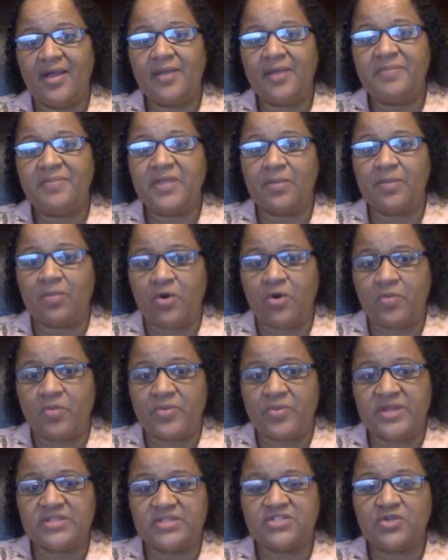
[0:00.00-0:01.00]
be
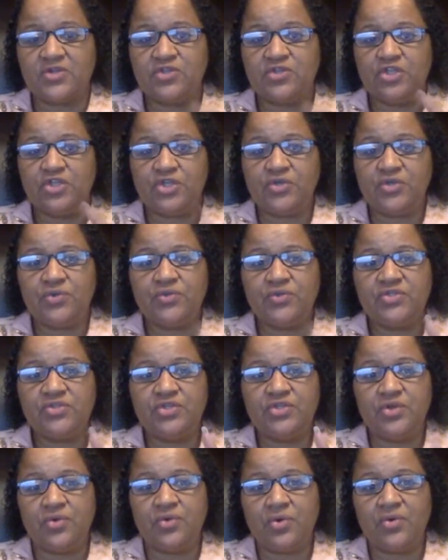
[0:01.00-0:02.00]
appropriate. So use
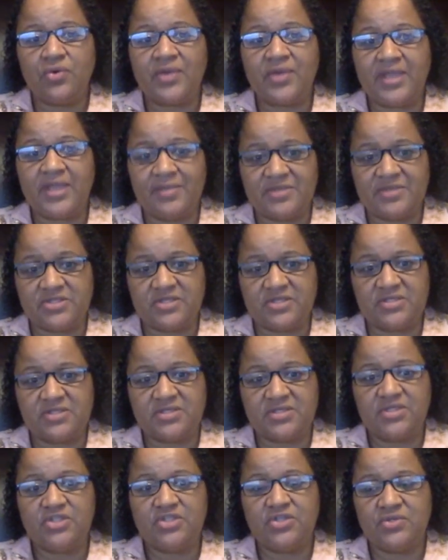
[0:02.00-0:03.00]
Google
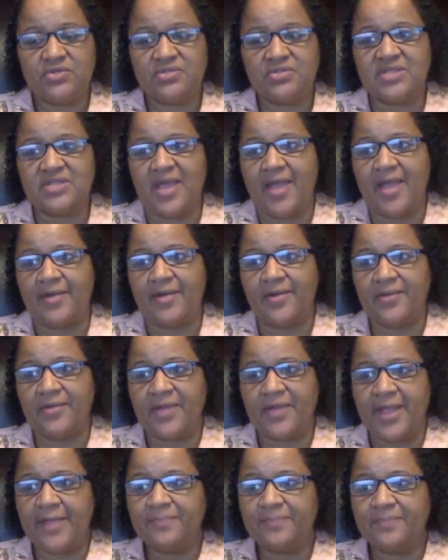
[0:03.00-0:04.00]
Images, use that.
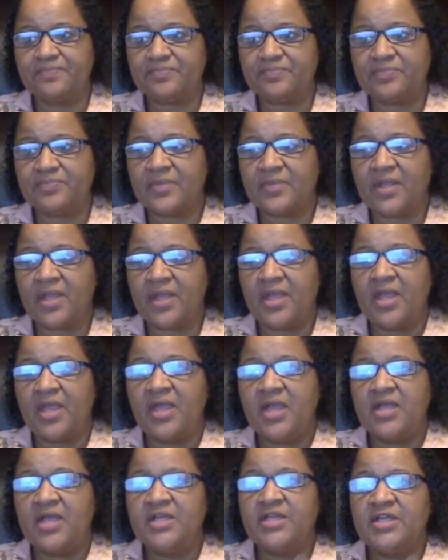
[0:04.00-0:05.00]
Okay.
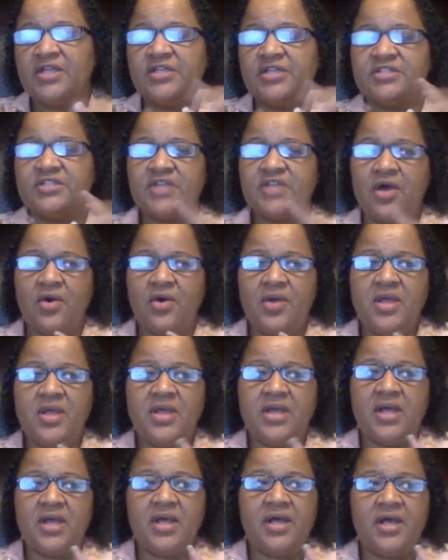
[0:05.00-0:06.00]
So
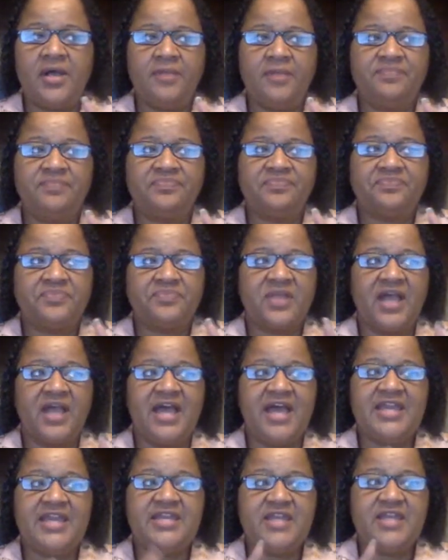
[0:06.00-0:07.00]

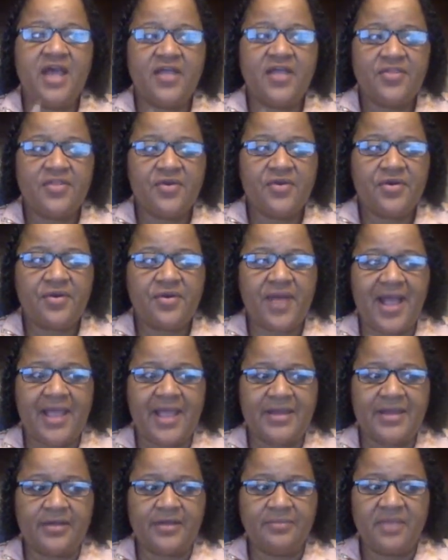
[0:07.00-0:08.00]
another
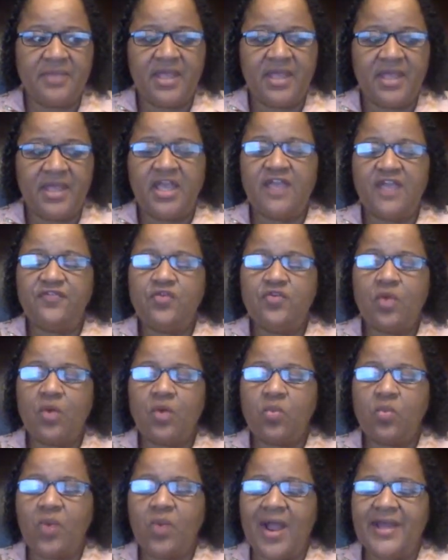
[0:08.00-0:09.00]
item, if you are
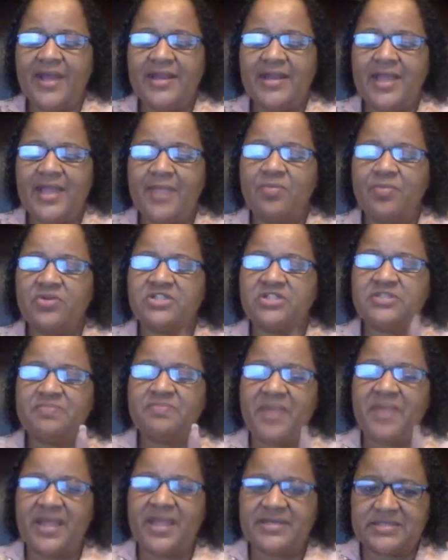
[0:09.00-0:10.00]
writing a
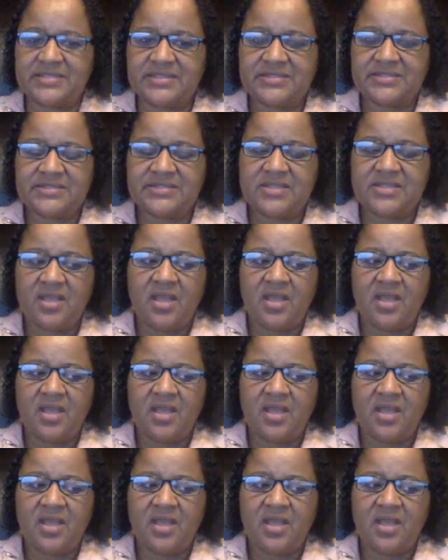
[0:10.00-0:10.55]
prospectus